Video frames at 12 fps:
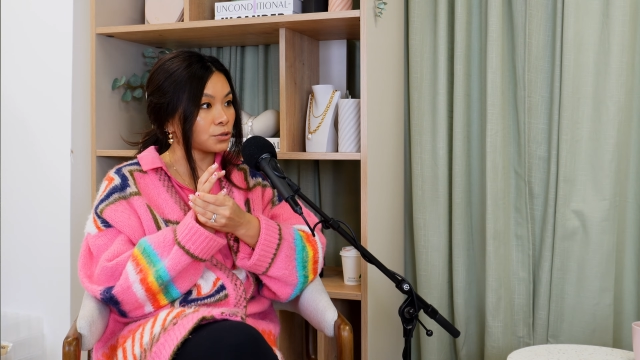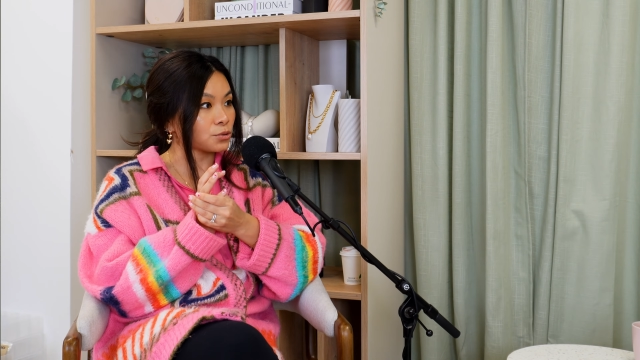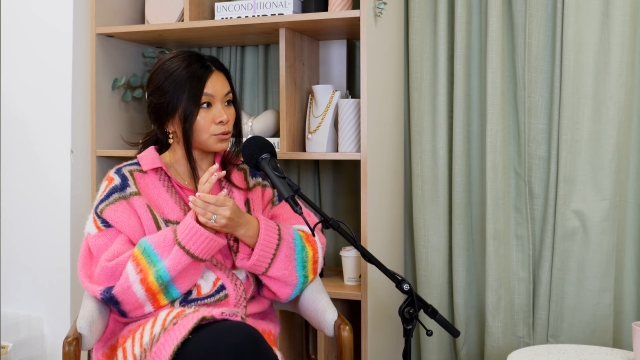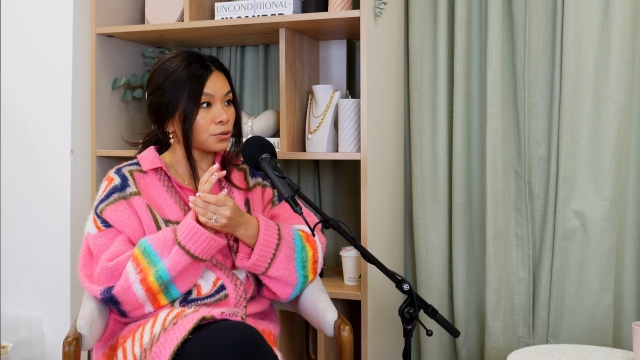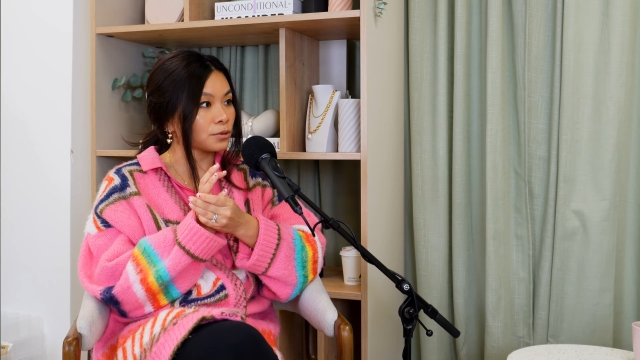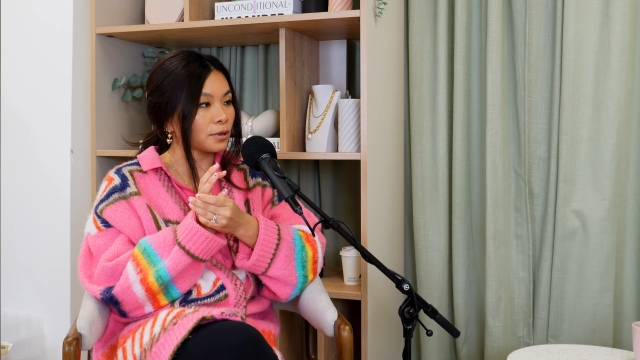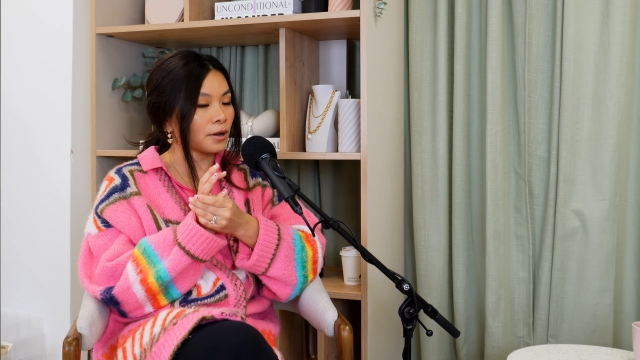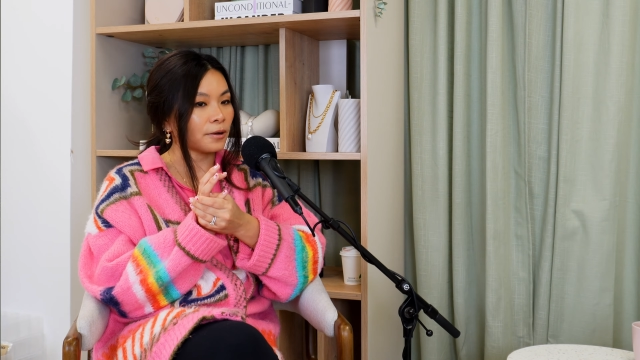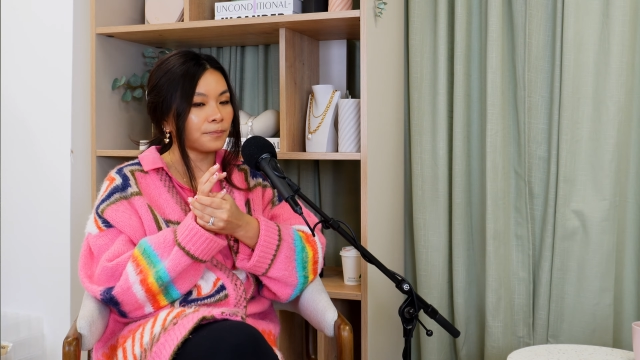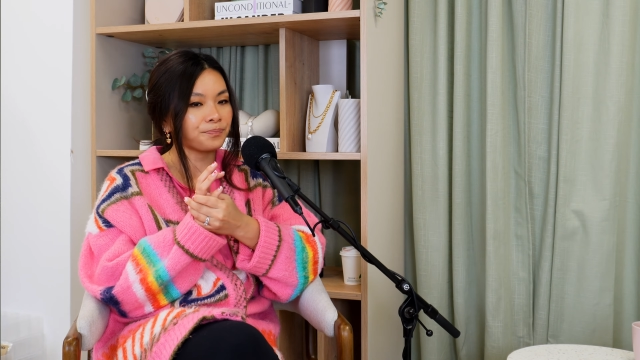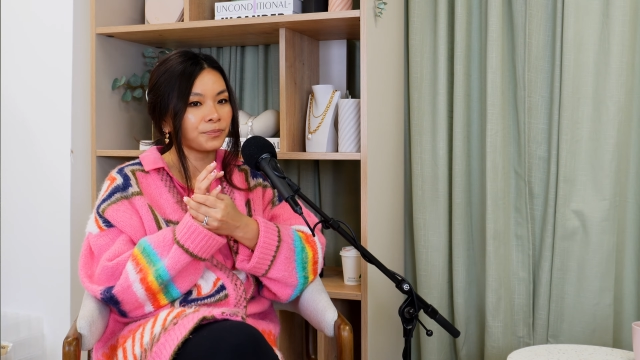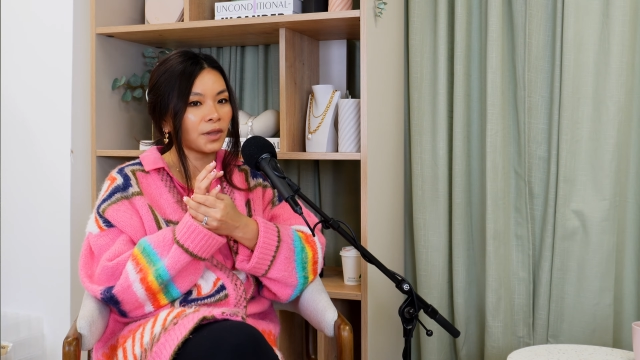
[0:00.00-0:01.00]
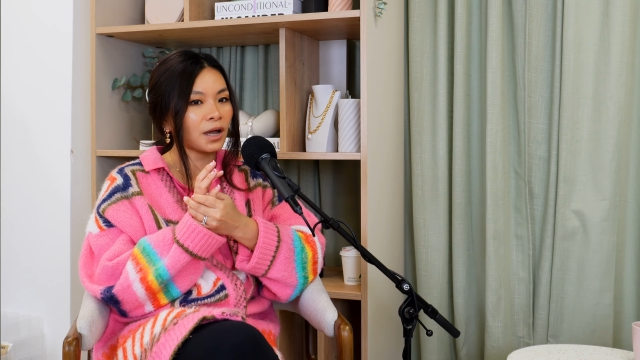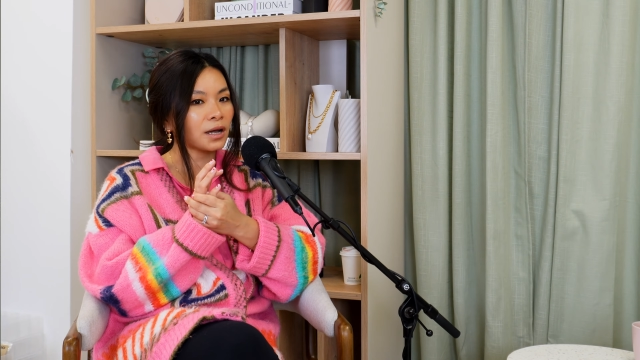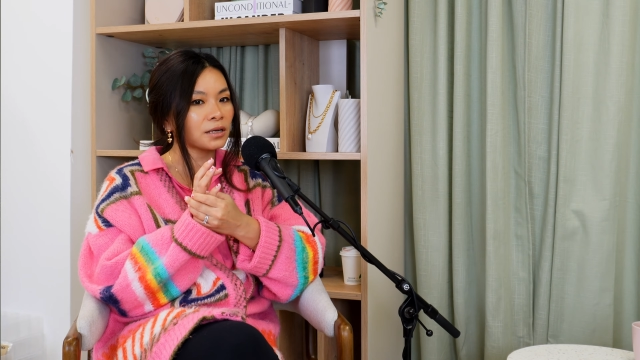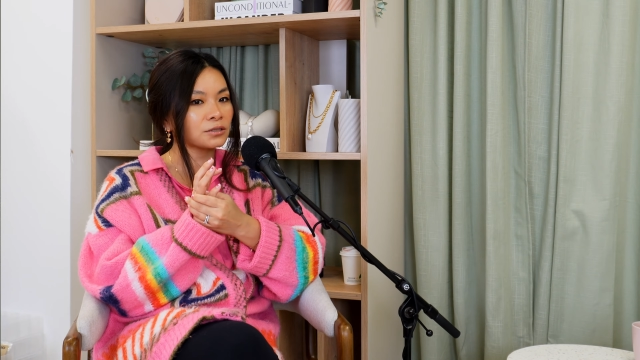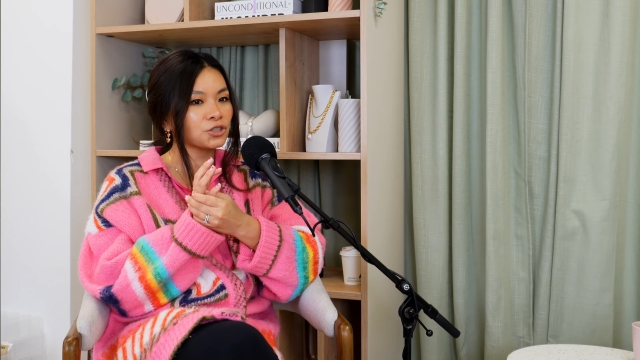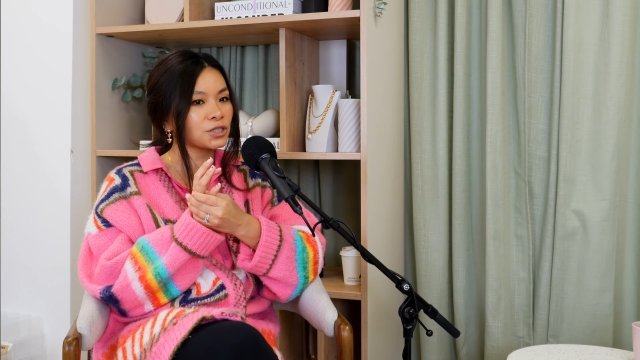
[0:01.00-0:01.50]
school,
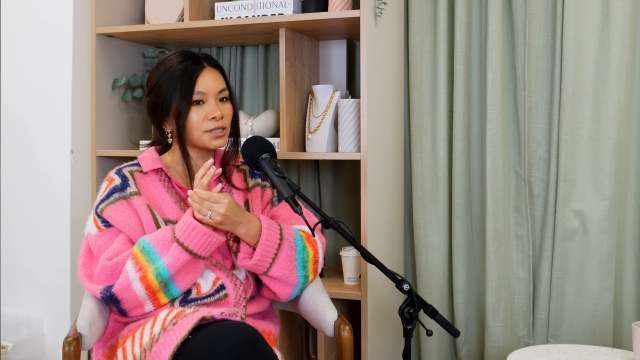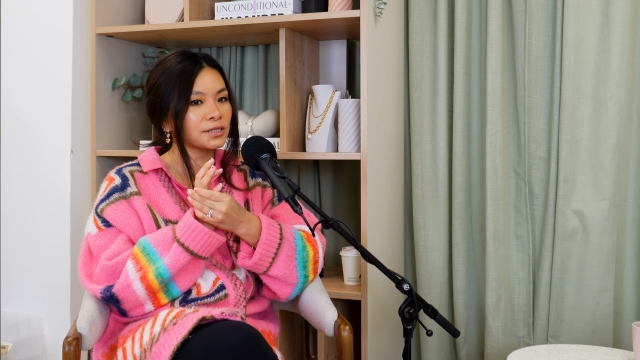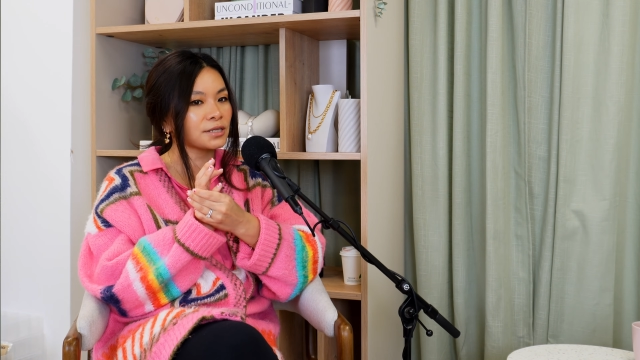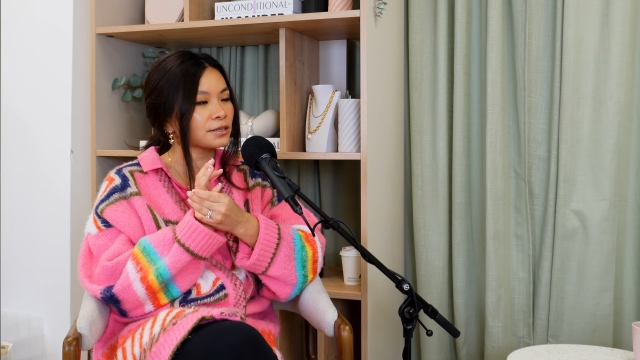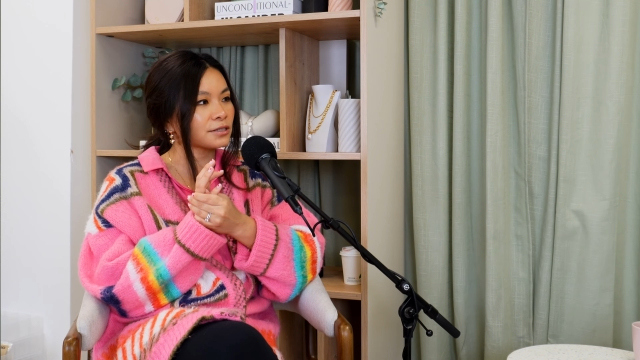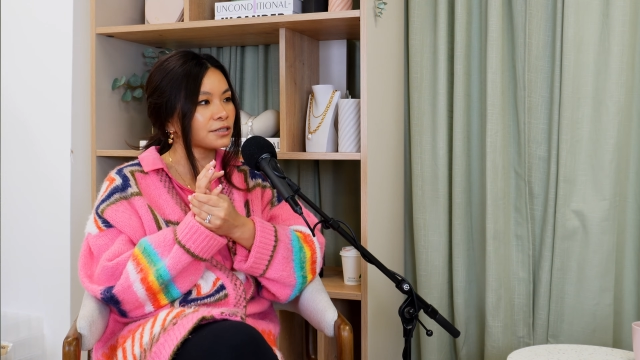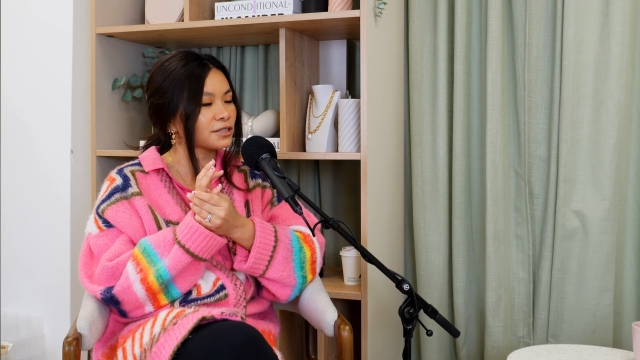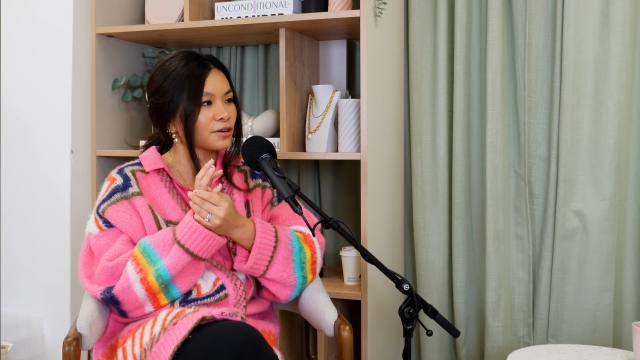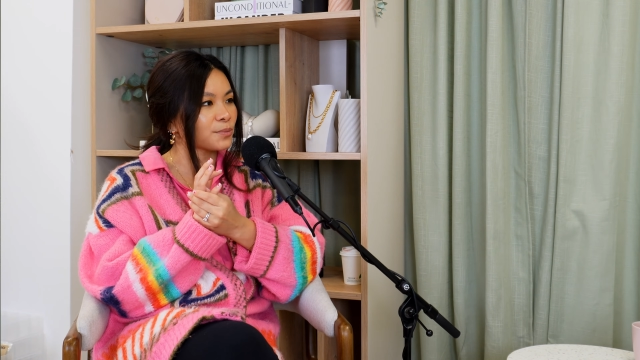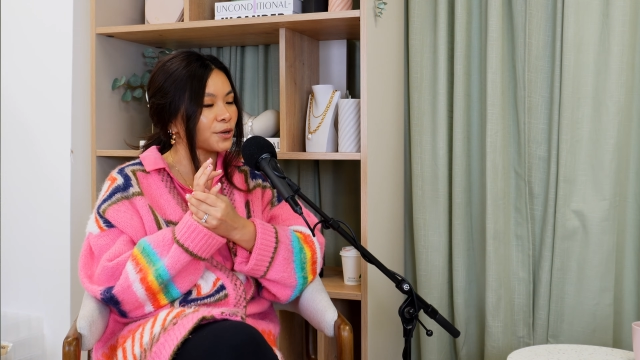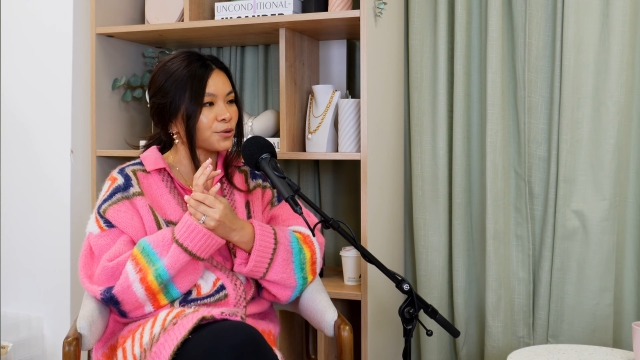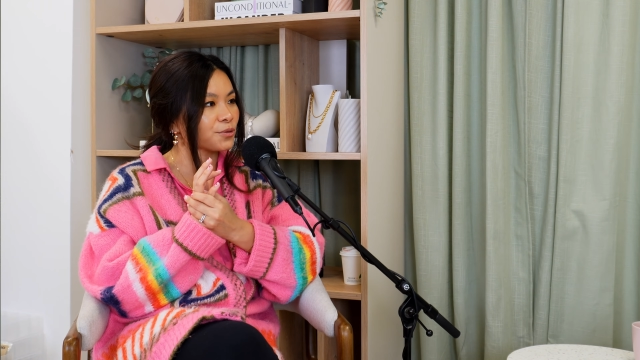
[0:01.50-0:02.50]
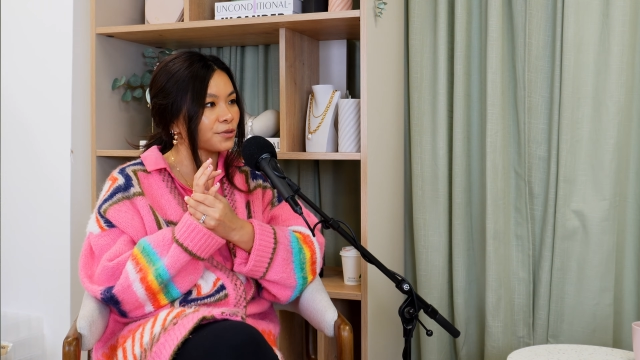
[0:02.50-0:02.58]
I just decided to start my own